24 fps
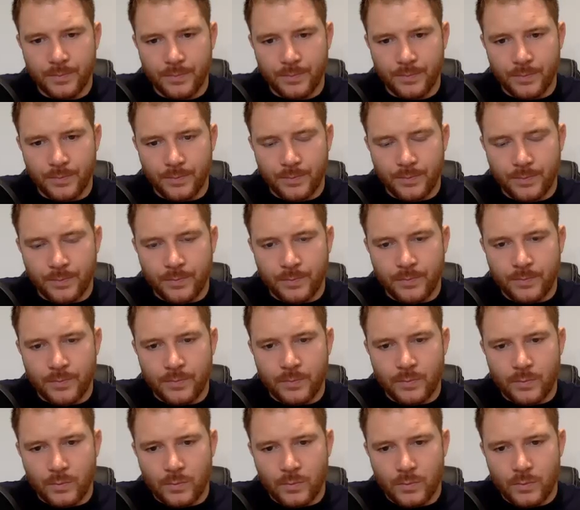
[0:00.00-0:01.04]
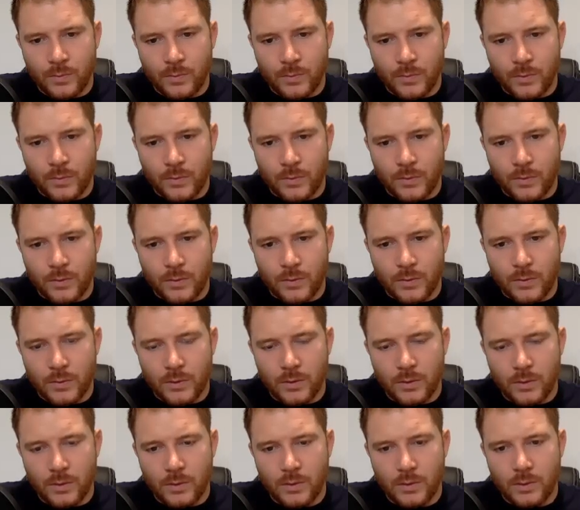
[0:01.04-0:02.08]

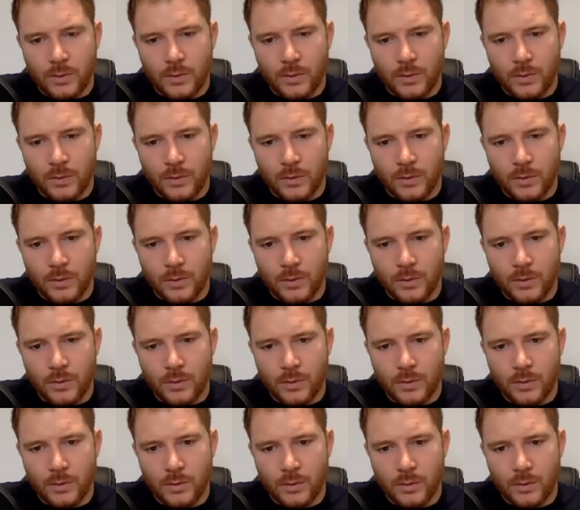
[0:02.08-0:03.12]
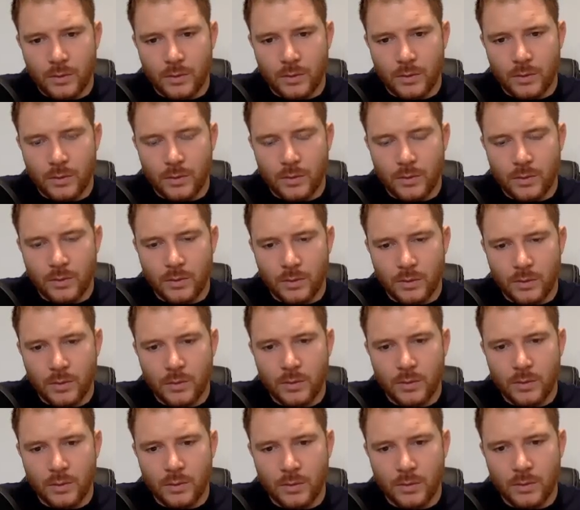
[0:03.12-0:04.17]

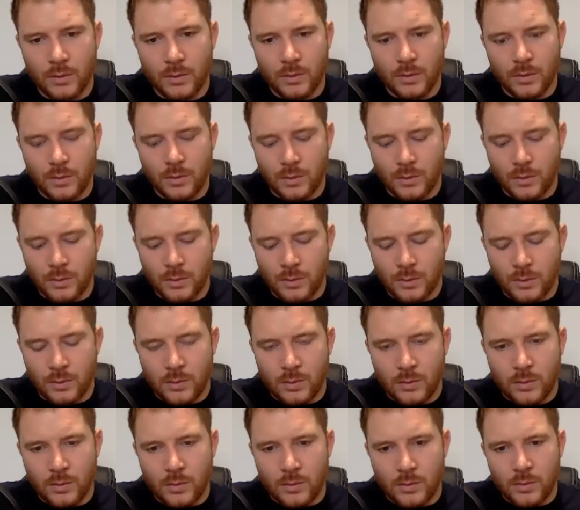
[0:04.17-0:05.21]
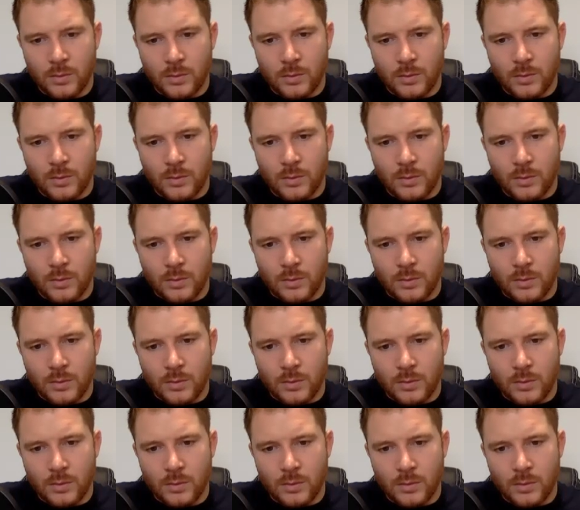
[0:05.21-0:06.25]

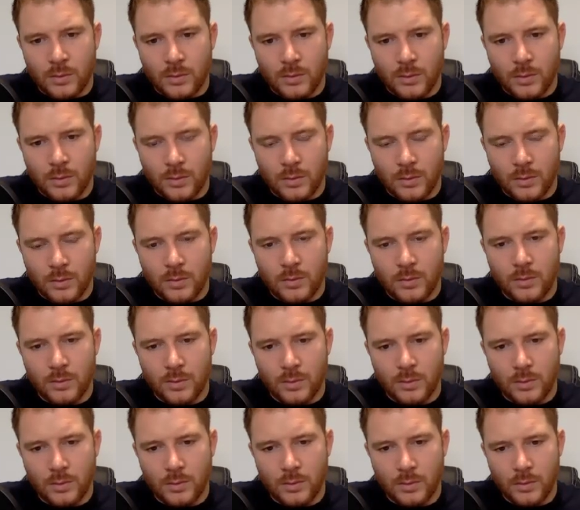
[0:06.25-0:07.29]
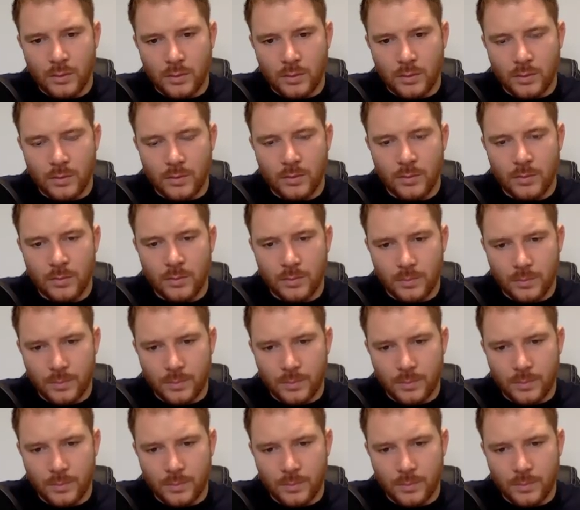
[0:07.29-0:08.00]
[no speech]